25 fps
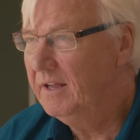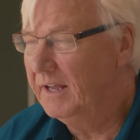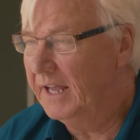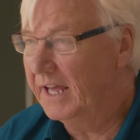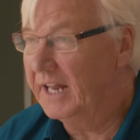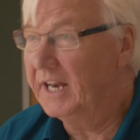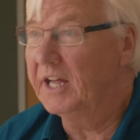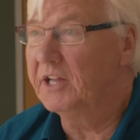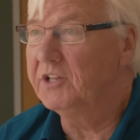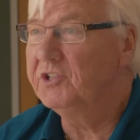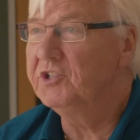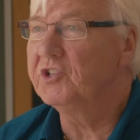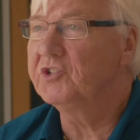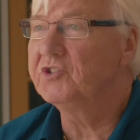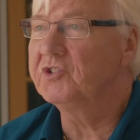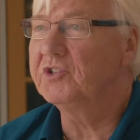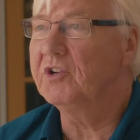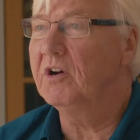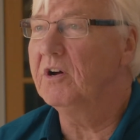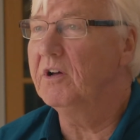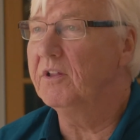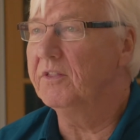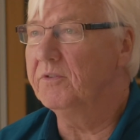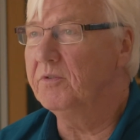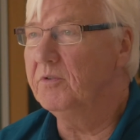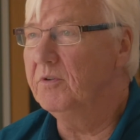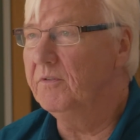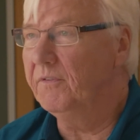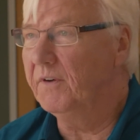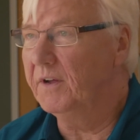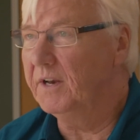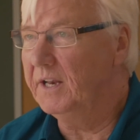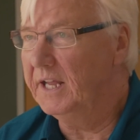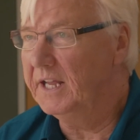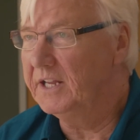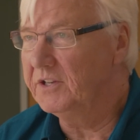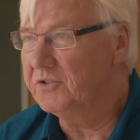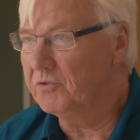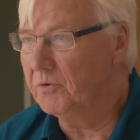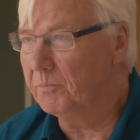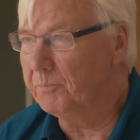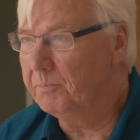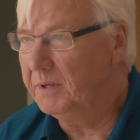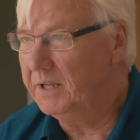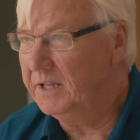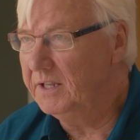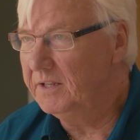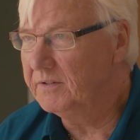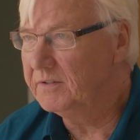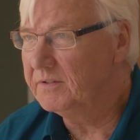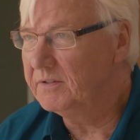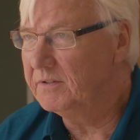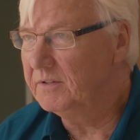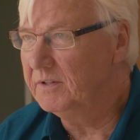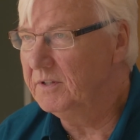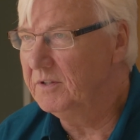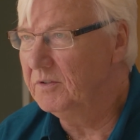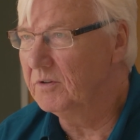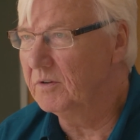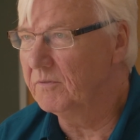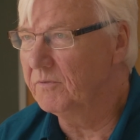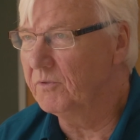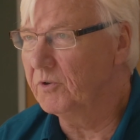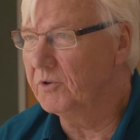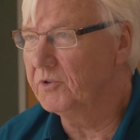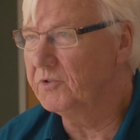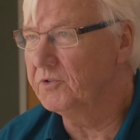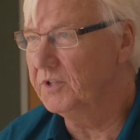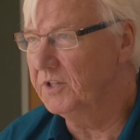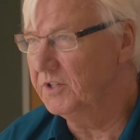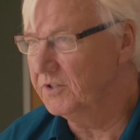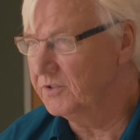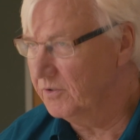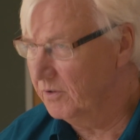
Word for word: And I'd just gone through Financial Peace University,